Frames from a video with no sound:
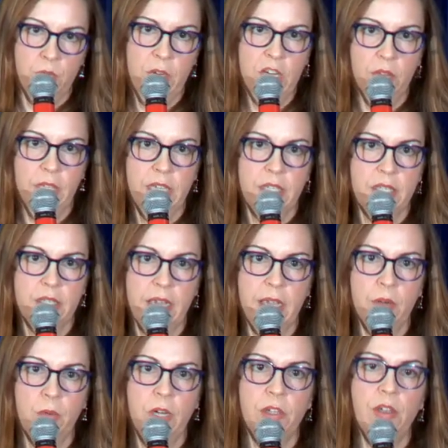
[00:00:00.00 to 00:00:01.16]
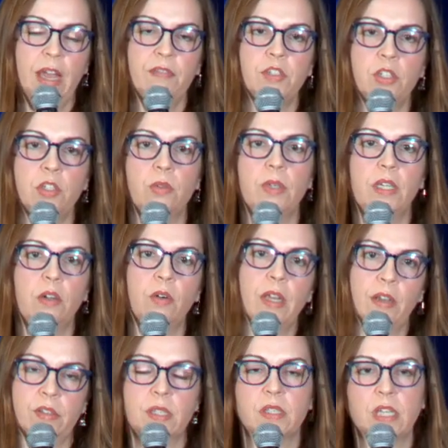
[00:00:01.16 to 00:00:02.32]
We don't like to say, well, you have to do it or
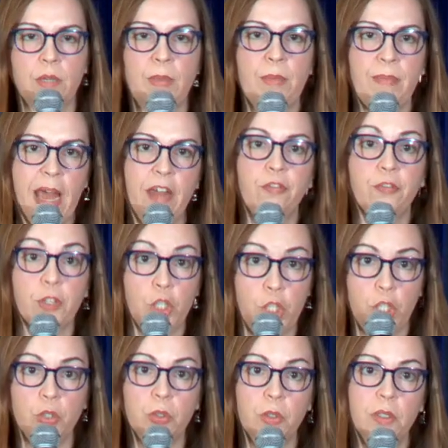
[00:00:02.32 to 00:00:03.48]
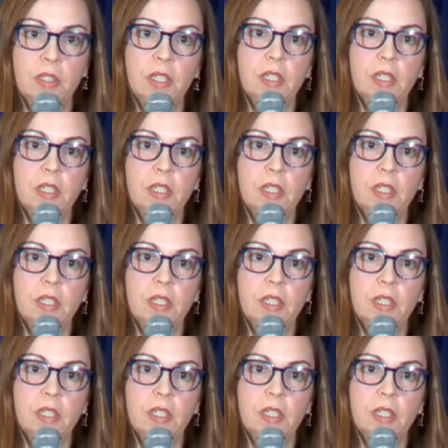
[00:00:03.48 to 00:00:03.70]
else it's going to be bad for you